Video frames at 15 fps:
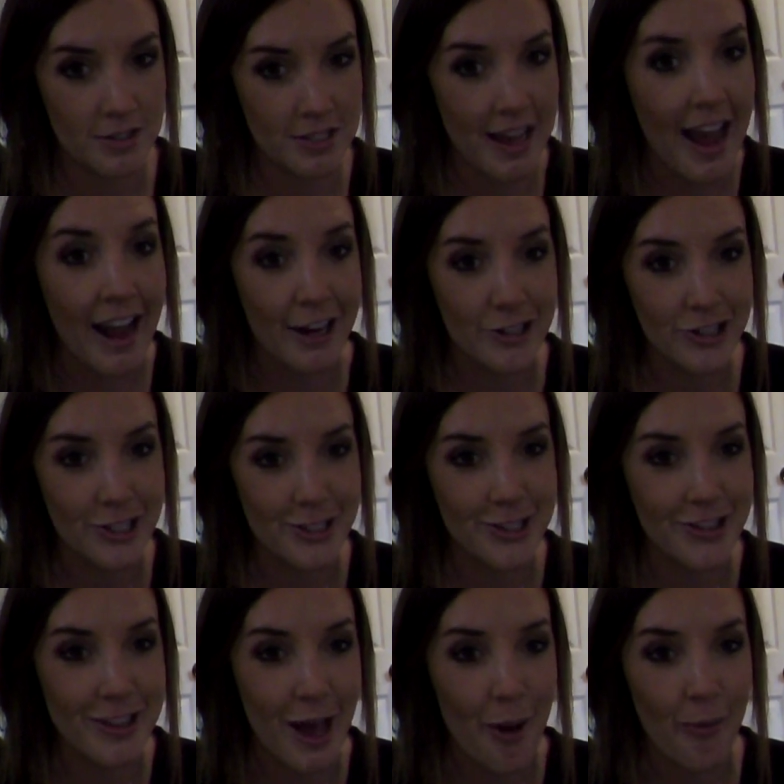to
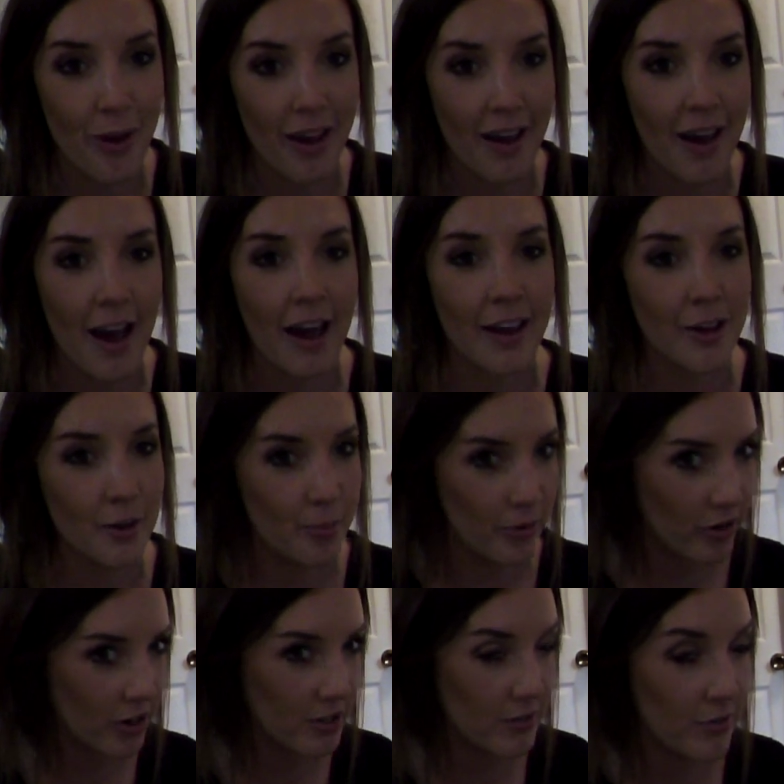action. That way I could
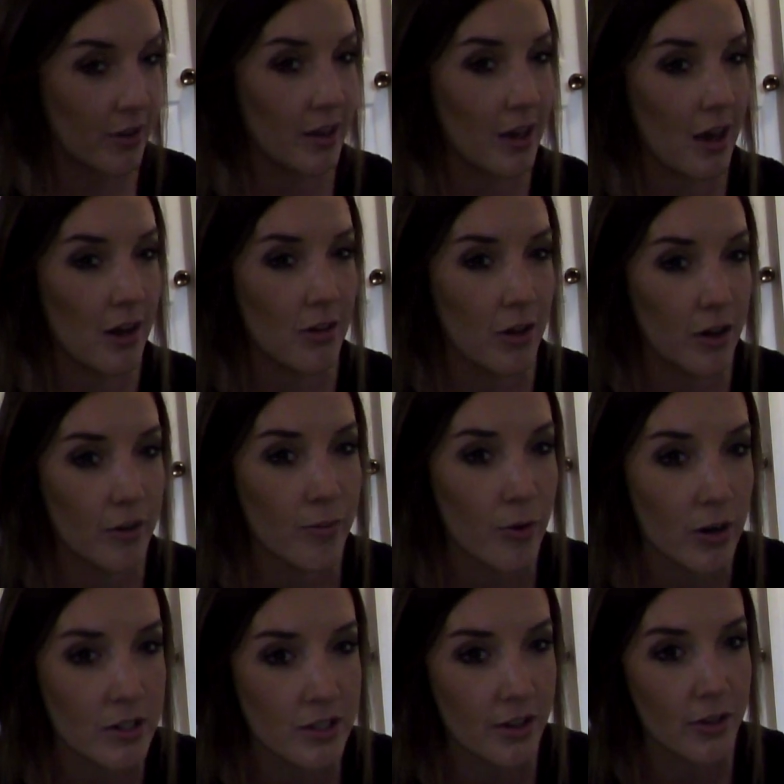productively get a lot of
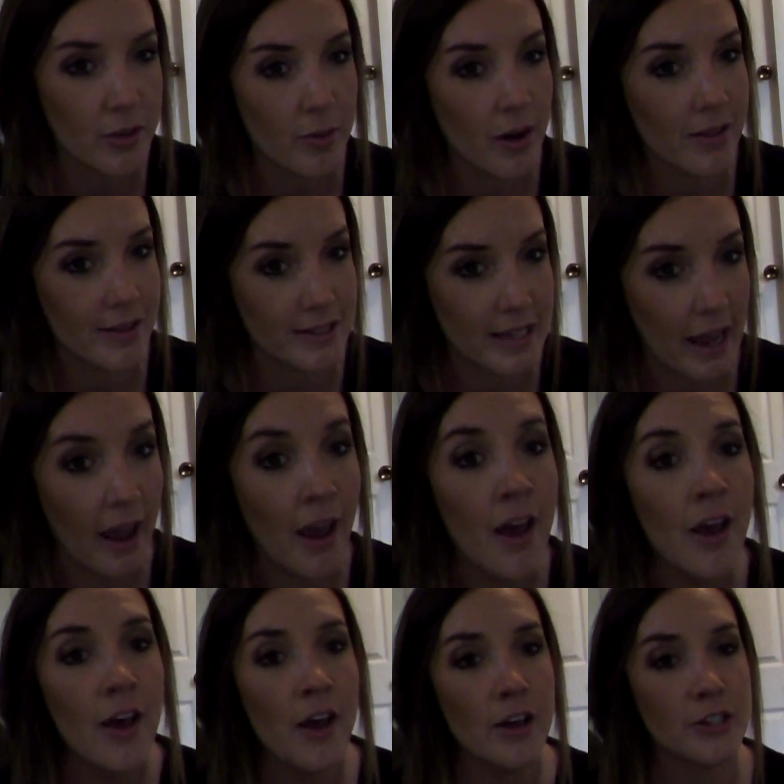work done throughout the day.
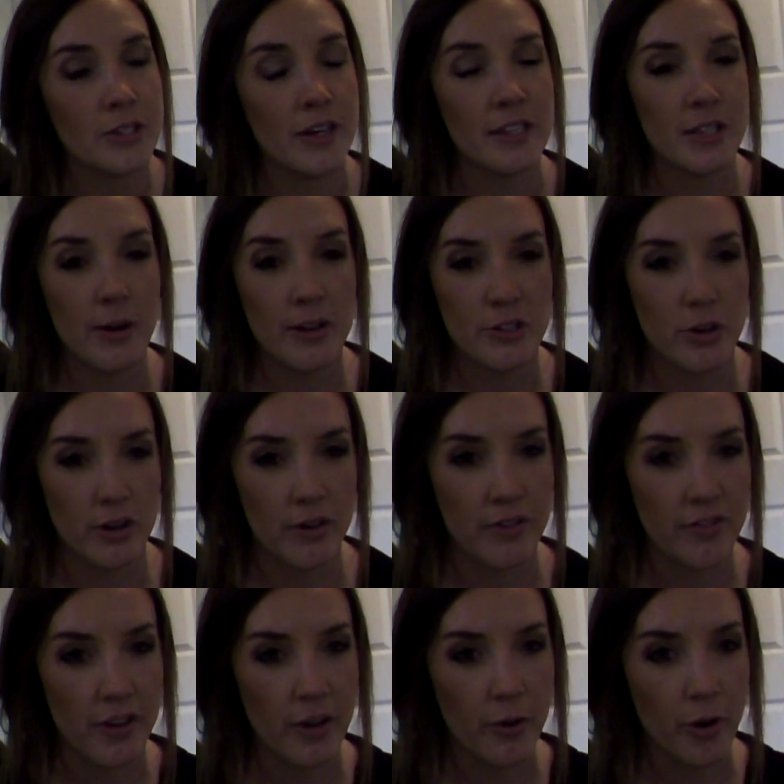So that's how I sort
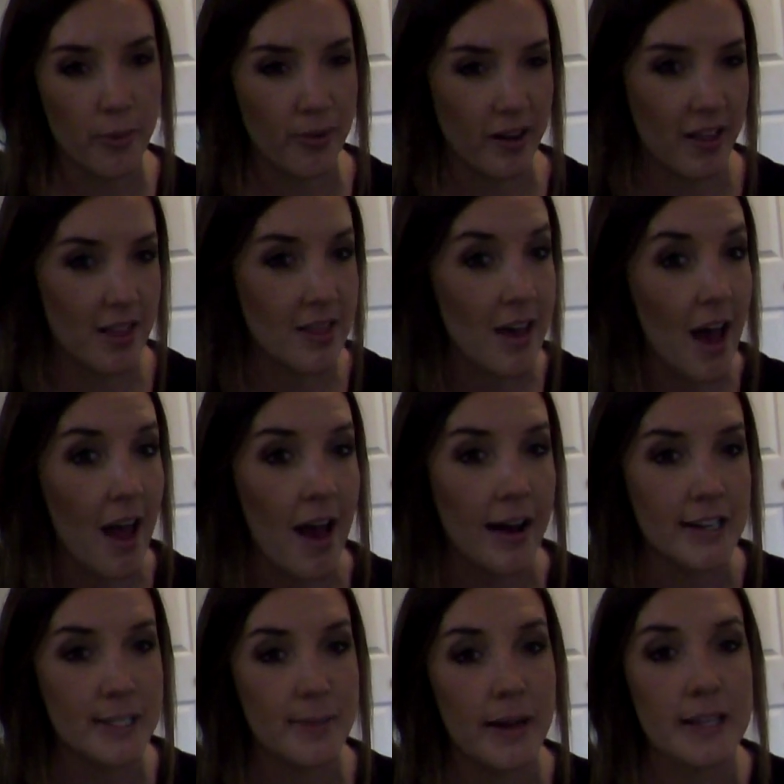of incorporated that
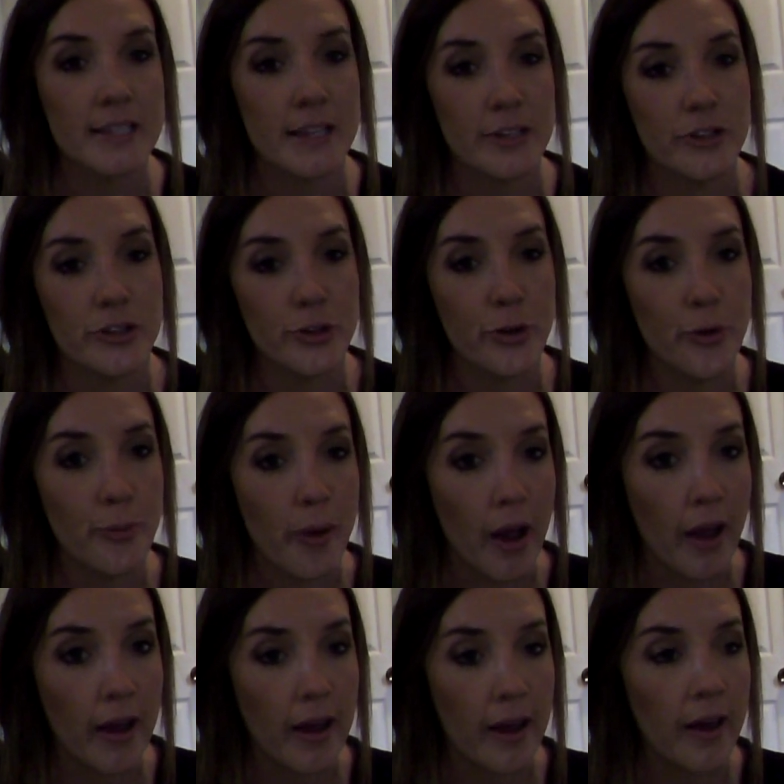aspect into
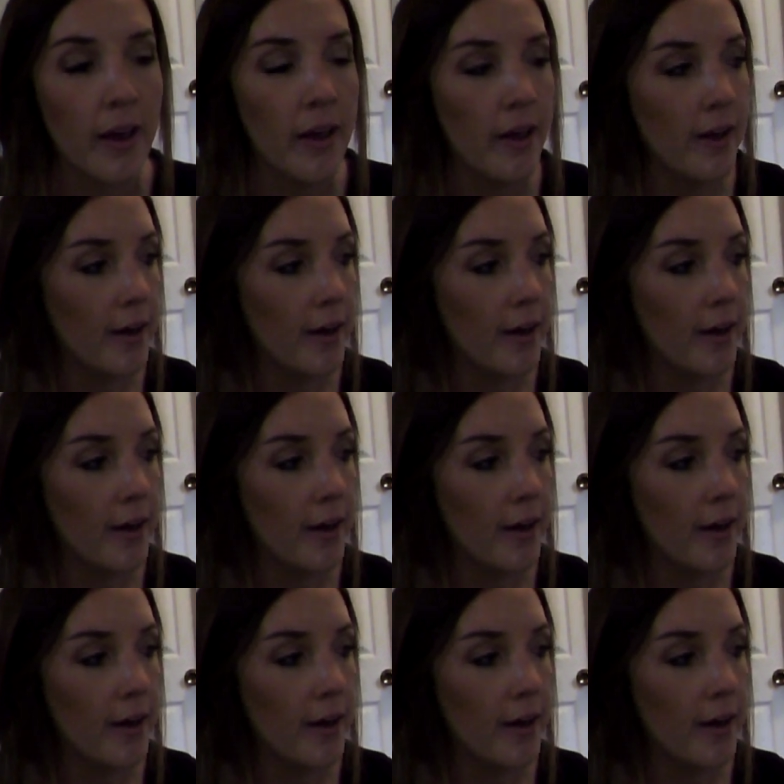my